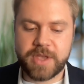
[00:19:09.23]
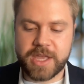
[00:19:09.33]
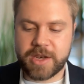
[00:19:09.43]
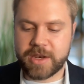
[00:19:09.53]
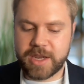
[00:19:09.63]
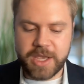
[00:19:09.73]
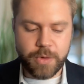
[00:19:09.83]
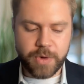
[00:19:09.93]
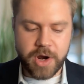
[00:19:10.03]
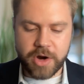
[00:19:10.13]
in
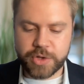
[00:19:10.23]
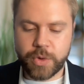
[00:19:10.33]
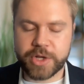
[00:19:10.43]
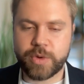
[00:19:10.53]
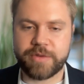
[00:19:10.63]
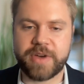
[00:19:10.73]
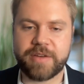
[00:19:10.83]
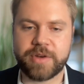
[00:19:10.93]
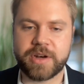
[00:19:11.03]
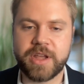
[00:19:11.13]
here we are in
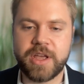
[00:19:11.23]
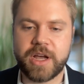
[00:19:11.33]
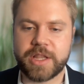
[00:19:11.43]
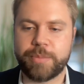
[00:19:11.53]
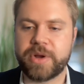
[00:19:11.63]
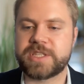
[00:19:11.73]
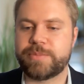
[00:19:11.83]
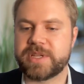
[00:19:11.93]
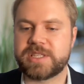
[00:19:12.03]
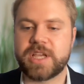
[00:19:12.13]
2025 on the
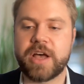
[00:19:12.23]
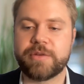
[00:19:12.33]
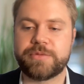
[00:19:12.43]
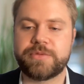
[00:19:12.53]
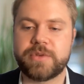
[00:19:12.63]
precipice of